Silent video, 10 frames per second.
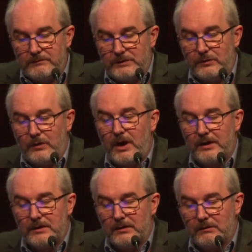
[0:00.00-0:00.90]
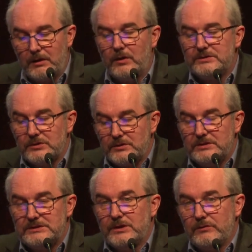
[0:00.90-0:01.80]
the high
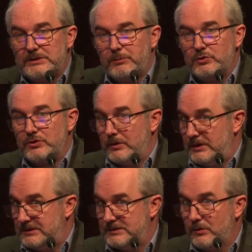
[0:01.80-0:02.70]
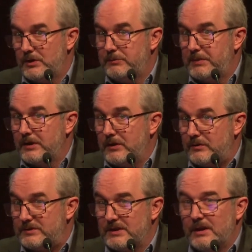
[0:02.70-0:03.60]
uncertainty of exposure in these early
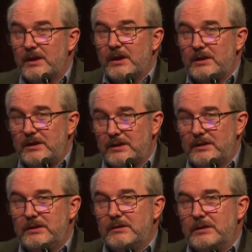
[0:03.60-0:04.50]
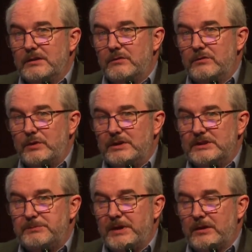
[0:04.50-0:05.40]
periods. Clearly, during
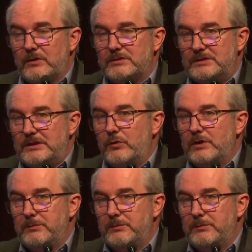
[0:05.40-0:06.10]
these periods, the early